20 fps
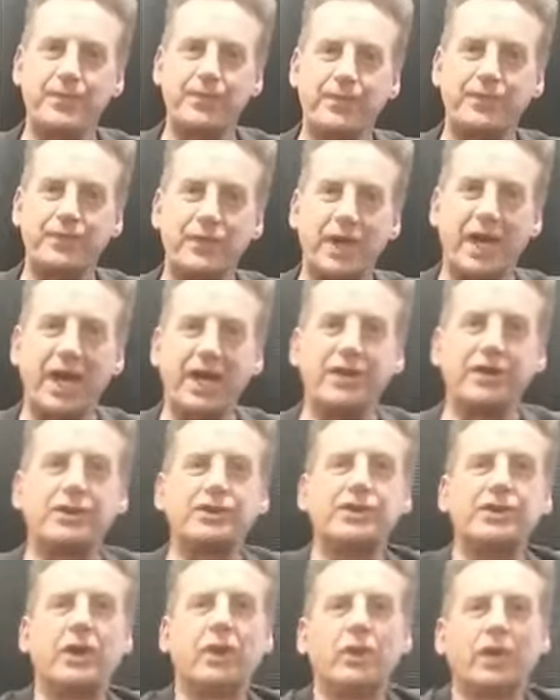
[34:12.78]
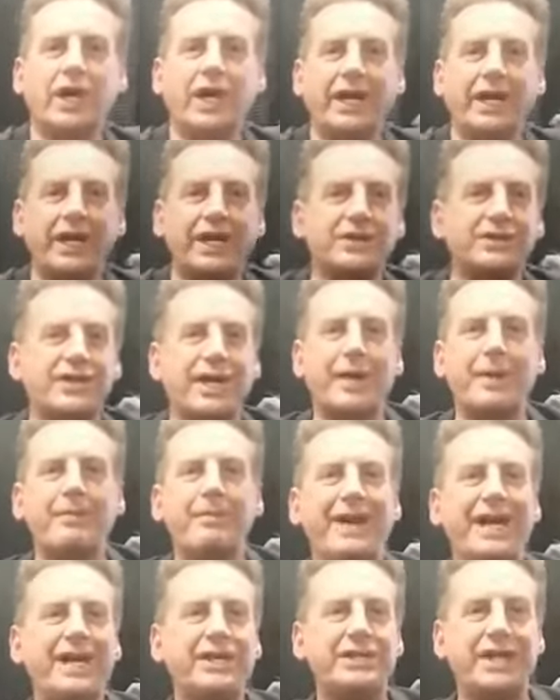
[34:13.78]
And there's no light. It's like a
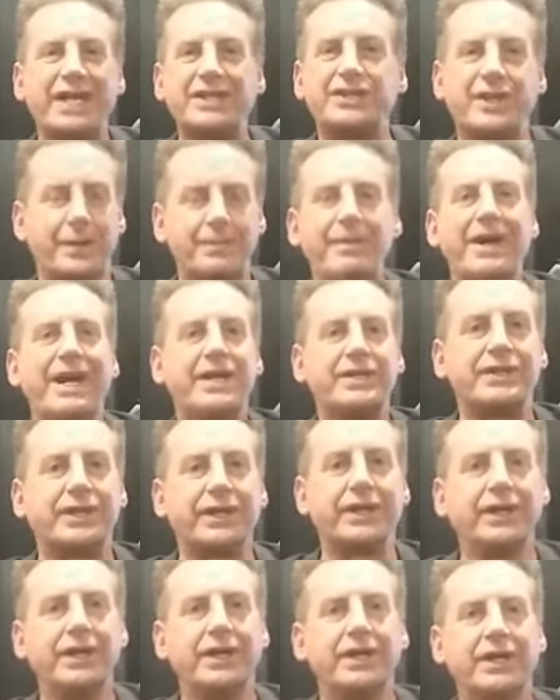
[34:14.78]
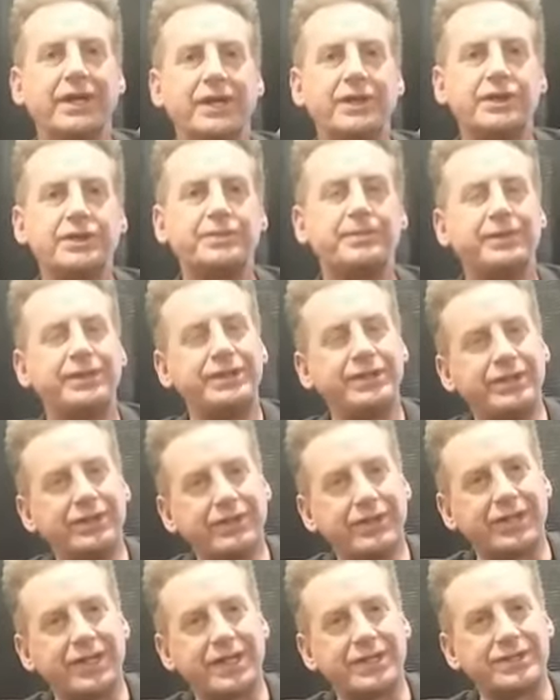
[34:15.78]
magic. It's like magic. It just
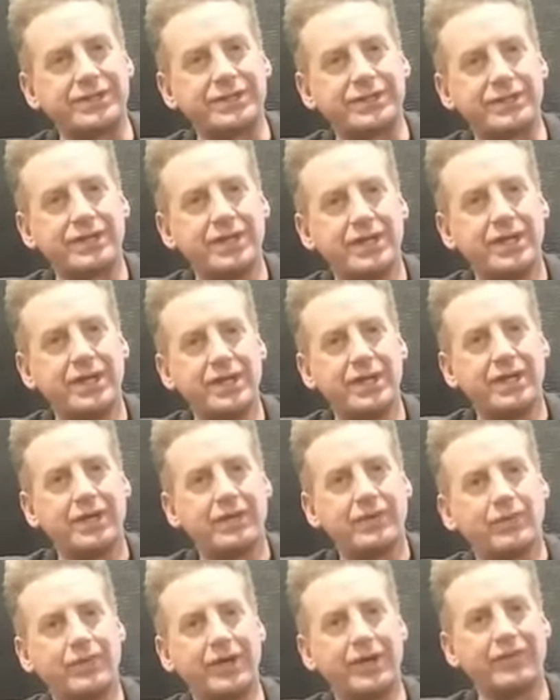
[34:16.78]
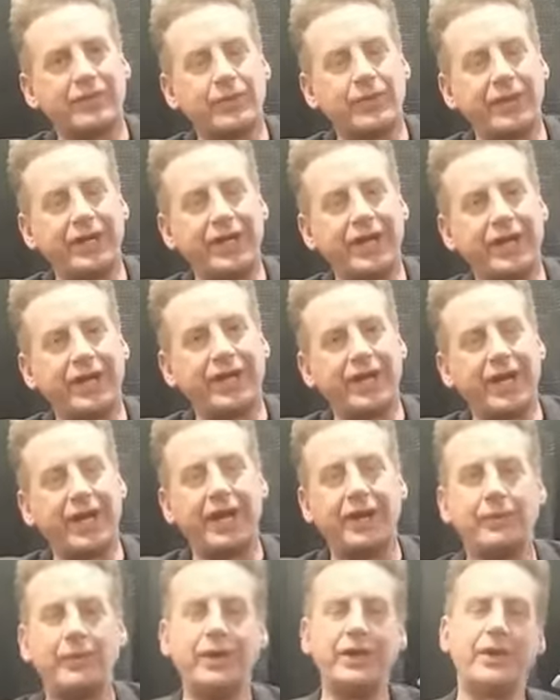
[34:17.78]
materializes whenever we need it, and we
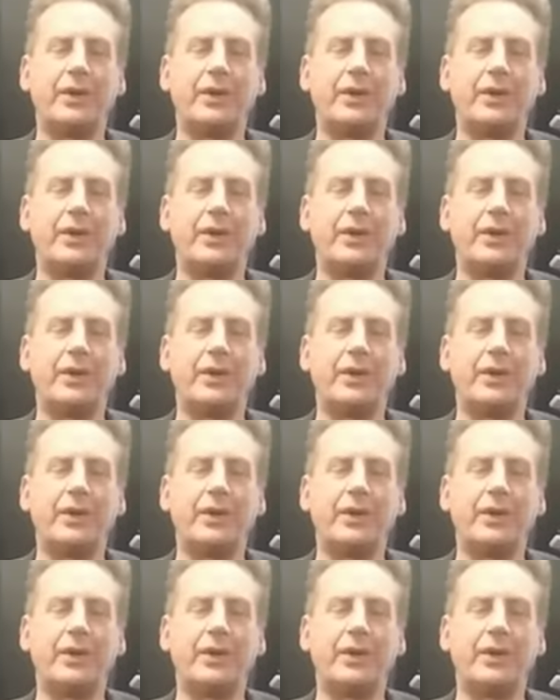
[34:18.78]
don't.